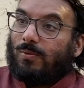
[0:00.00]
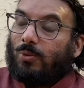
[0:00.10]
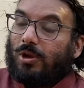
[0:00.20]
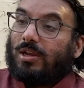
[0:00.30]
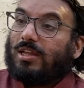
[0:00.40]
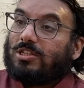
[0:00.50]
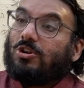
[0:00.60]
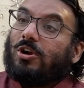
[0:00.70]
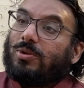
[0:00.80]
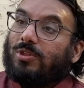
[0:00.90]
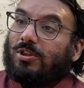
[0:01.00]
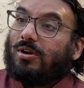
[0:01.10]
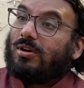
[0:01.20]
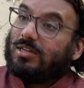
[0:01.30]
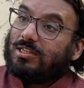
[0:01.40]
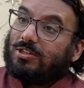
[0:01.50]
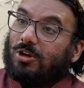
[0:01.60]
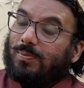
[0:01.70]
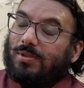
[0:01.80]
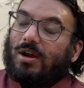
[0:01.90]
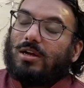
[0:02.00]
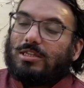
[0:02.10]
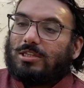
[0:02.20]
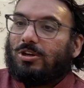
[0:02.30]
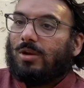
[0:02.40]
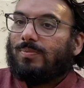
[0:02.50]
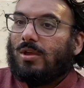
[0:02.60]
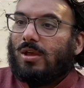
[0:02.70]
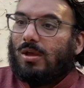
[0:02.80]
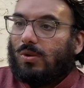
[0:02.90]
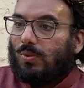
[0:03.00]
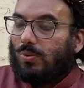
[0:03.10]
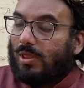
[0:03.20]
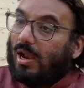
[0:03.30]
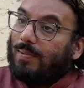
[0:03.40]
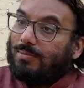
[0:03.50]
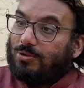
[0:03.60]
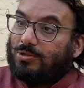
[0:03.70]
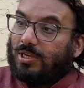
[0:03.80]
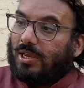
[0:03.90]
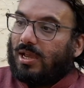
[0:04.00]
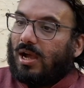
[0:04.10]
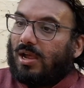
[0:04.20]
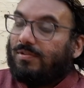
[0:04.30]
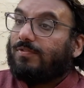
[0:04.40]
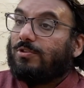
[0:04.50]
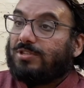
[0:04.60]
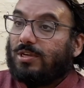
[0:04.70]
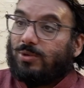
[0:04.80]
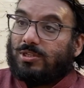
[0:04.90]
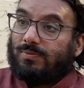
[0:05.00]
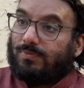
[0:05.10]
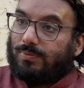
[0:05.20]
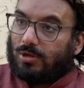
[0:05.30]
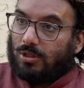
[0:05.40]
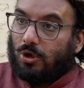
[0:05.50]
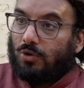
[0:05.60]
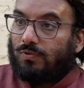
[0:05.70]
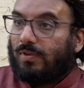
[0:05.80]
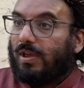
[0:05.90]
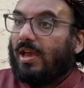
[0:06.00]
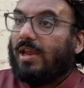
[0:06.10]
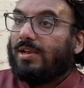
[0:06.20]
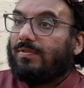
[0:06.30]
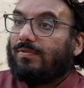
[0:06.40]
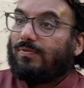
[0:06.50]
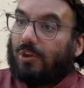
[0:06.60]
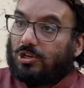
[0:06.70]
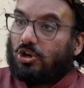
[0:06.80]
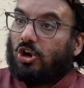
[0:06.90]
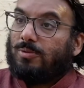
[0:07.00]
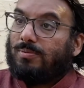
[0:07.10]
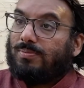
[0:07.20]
We're gonna get started with our honey syrup. The honey syrup that I'm using, I've infused it with some clove and fresh cardamom